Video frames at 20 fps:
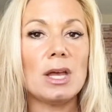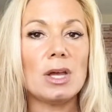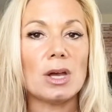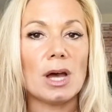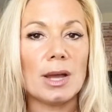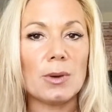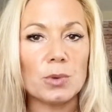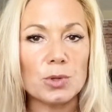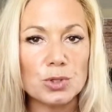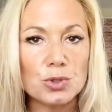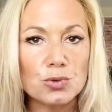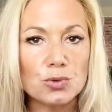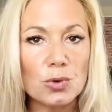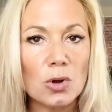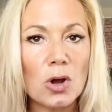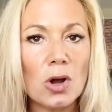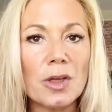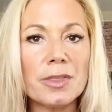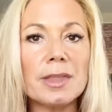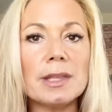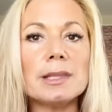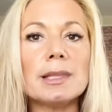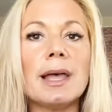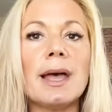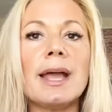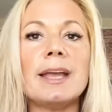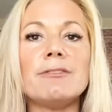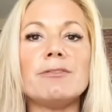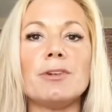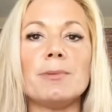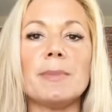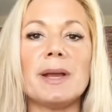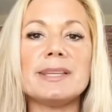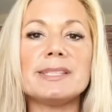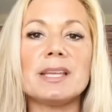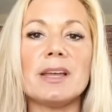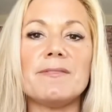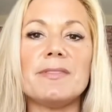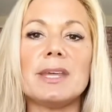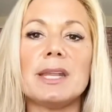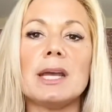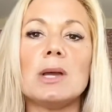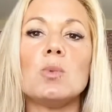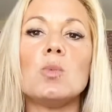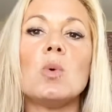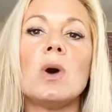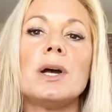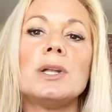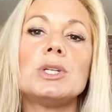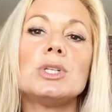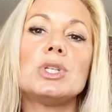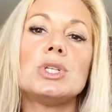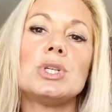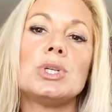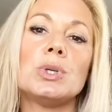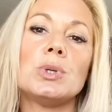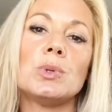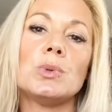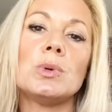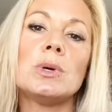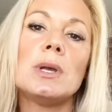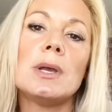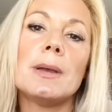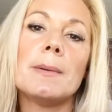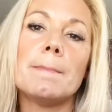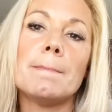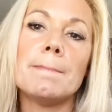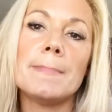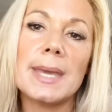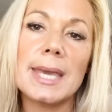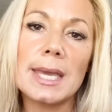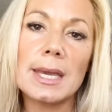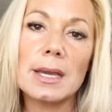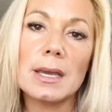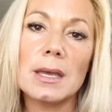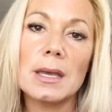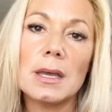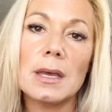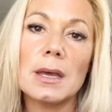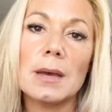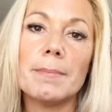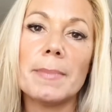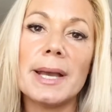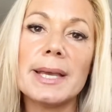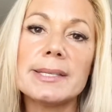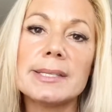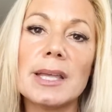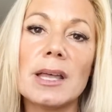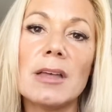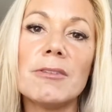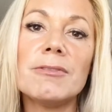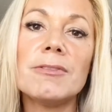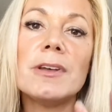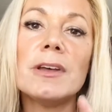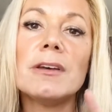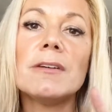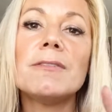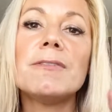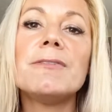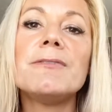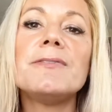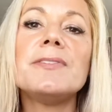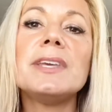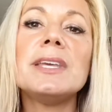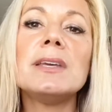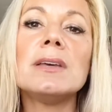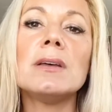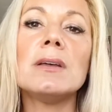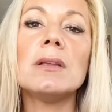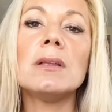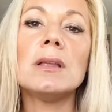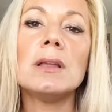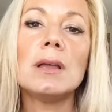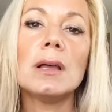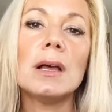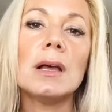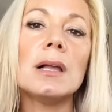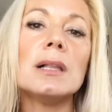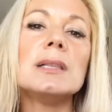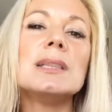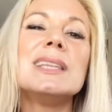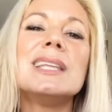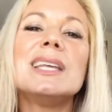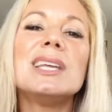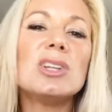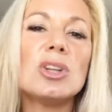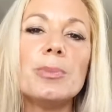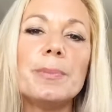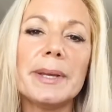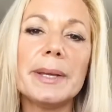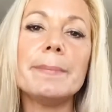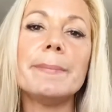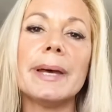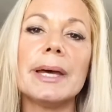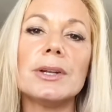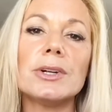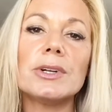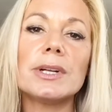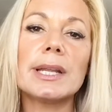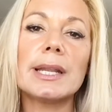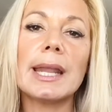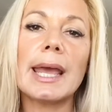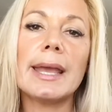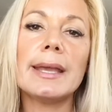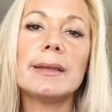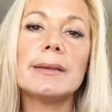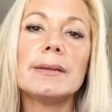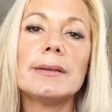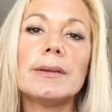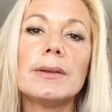I will draw the line for myself that I want to make myself feel a little bit better today,